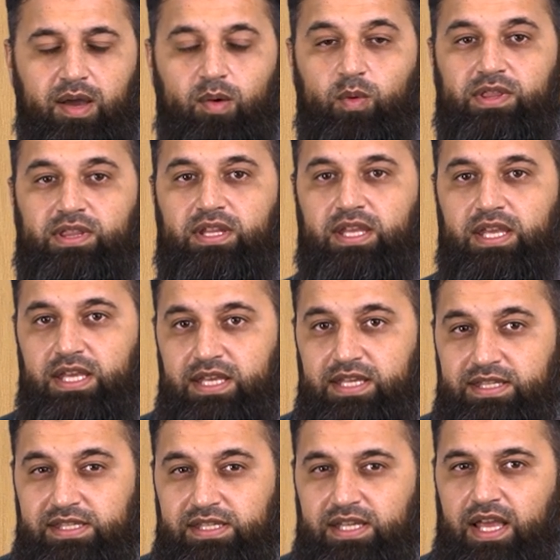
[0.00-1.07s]
with
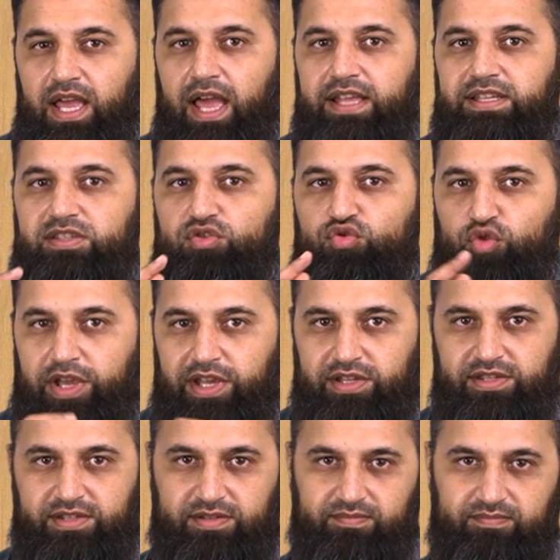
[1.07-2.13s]
keys as
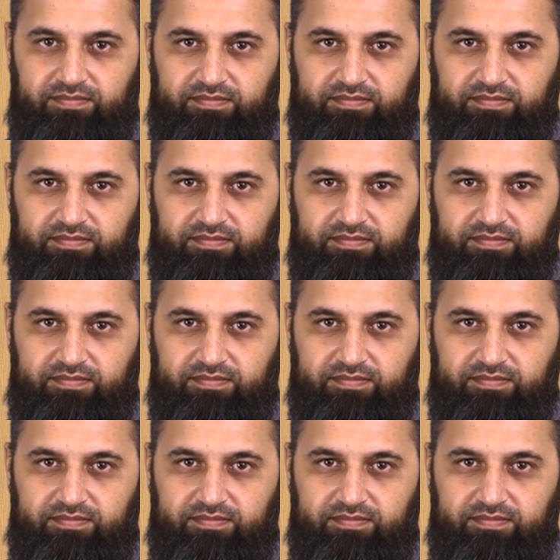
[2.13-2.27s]
strings.